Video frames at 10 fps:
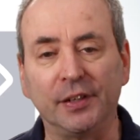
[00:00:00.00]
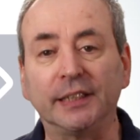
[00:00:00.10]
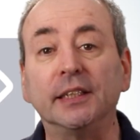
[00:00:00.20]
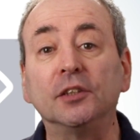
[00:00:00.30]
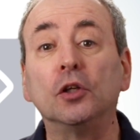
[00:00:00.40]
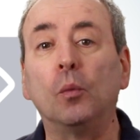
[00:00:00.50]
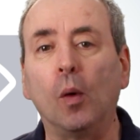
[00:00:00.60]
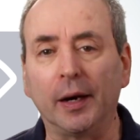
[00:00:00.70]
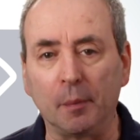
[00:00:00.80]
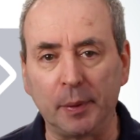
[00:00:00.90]
fits into the
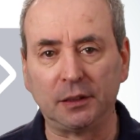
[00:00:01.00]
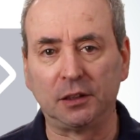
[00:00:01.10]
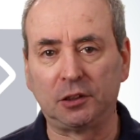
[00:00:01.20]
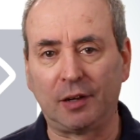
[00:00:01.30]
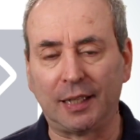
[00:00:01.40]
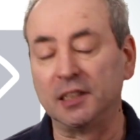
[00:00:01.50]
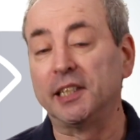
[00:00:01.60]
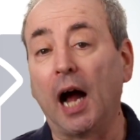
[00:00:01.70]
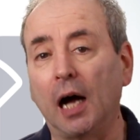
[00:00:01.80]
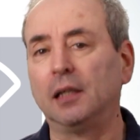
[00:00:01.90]
wider business
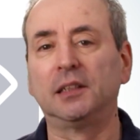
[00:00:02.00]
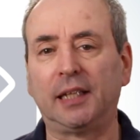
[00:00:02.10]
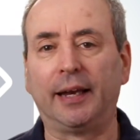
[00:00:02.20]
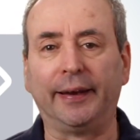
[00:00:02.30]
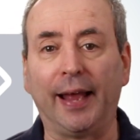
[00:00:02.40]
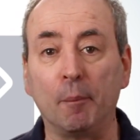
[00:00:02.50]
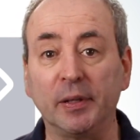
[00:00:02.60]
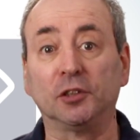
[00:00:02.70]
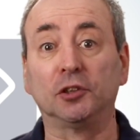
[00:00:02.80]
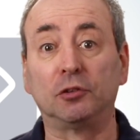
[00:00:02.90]
strategy, understanding how
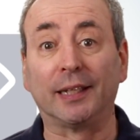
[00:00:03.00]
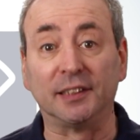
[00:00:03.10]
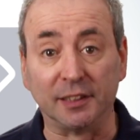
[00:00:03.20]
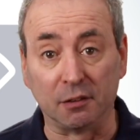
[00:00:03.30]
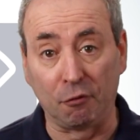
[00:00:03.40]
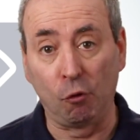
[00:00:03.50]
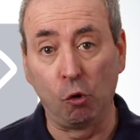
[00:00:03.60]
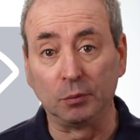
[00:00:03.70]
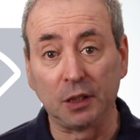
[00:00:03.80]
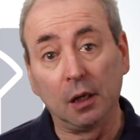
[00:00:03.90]
business strategies are
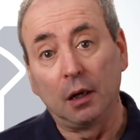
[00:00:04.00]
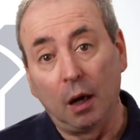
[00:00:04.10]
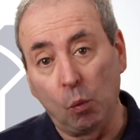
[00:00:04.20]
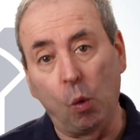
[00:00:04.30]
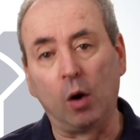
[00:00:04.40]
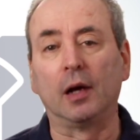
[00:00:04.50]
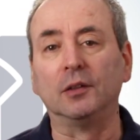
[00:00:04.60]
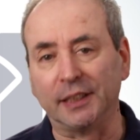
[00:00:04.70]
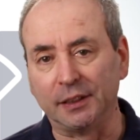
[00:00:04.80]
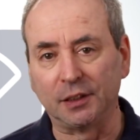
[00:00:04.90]
formed and what
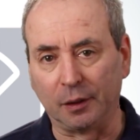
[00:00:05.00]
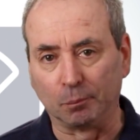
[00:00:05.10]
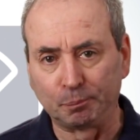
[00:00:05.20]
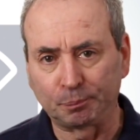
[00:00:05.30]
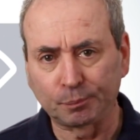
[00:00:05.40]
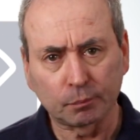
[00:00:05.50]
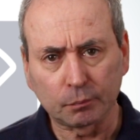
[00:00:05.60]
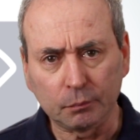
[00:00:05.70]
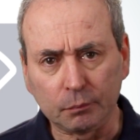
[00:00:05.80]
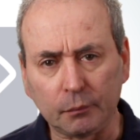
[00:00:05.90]
goes into them.
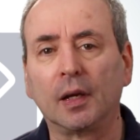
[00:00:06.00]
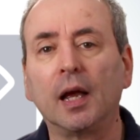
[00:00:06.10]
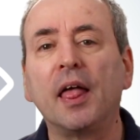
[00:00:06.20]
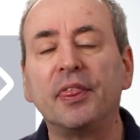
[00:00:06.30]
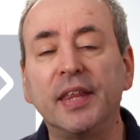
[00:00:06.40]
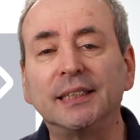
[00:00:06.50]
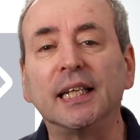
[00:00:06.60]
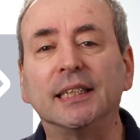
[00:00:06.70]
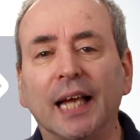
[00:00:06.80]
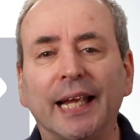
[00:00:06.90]
This
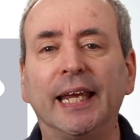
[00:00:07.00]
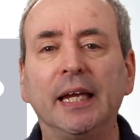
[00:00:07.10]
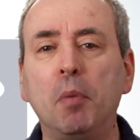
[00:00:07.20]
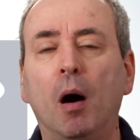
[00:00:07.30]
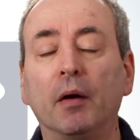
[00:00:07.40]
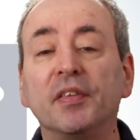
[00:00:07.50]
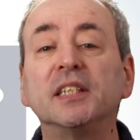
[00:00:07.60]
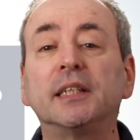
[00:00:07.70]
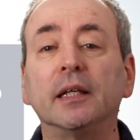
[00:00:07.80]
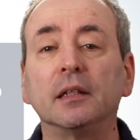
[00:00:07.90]
is a key part of the
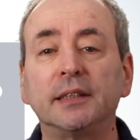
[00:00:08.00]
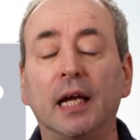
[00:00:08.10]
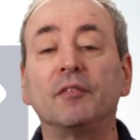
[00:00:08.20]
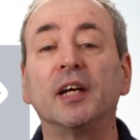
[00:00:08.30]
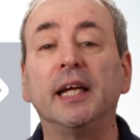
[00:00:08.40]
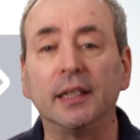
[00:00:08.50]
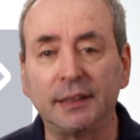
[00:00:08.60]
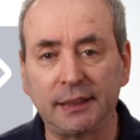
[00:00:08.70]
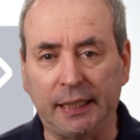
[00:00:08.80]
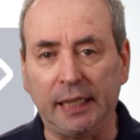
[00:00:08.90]
skill set of a
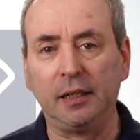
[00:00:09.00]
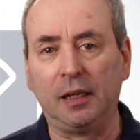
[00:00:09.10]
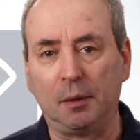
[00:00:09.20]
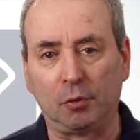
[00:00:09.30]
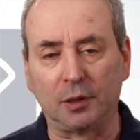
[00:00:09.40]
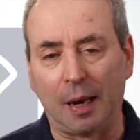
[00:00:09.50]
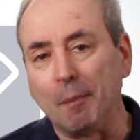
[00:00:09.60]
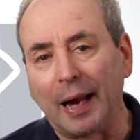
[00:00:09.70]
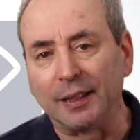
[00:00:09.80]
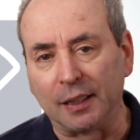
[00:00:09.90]
senior project
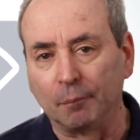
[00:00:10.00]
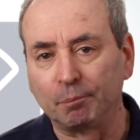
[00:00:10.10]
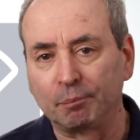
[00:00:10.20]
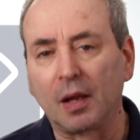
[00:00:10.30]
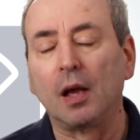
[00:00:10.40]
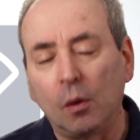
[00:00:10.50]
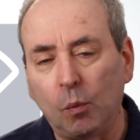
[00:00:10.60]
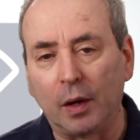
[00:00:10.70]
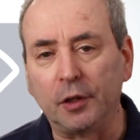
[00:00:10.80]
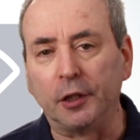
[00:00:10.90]
manager,
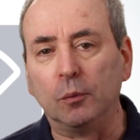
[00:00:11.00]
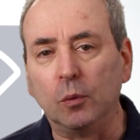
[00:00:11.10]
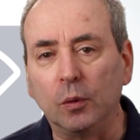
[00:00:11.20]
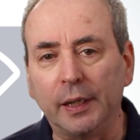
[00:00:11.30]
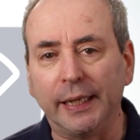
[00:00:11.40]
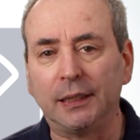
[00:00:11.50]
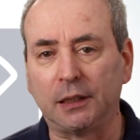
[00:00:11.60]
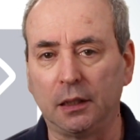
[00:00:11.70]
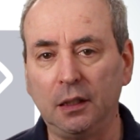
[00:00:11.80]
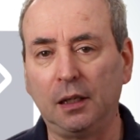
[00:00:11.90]
one that you will need
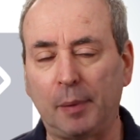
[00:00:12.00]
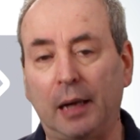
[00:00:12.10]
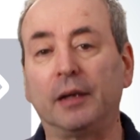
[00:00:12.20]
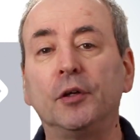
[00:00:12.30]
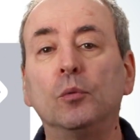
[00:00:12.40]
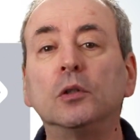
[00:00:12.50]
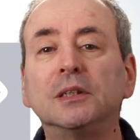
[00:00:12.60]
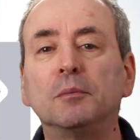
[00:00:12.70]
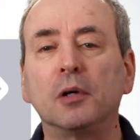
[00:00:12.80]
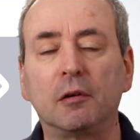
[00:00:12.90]
to learn about if you want
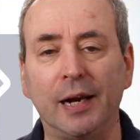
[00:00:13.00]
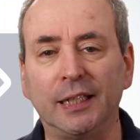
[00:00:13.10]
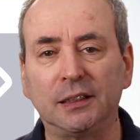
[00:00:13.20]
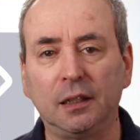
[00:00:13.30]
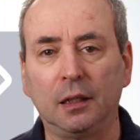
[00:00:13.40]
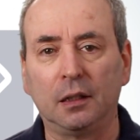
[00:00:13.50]
to progress